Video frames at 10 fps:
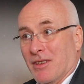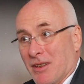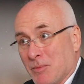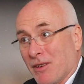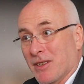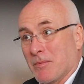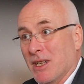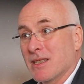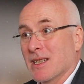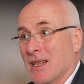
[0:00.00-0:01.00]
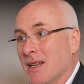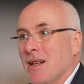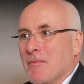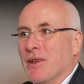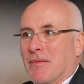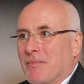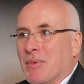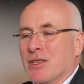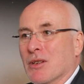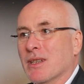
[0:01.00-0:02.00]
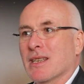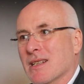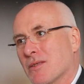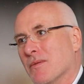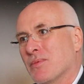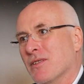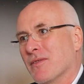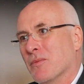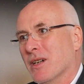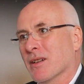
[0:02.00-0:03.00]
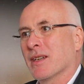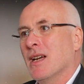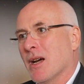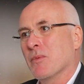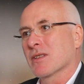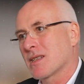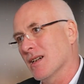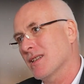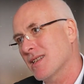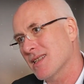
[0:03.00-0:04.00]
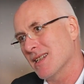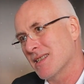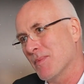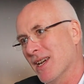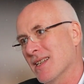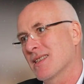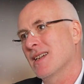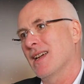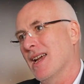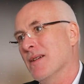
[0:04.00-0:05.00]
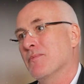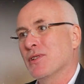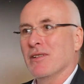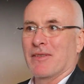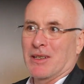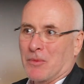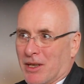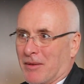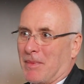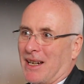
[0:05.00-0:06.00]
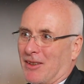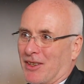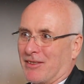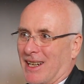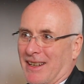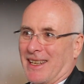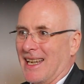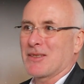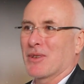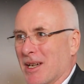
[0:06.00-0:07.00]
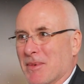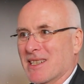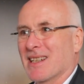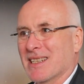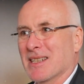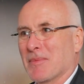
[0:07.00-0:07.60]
the profitability, but doing things to improve the world. And we'll start to see space improving the world back on the ground, and that's what I'm excited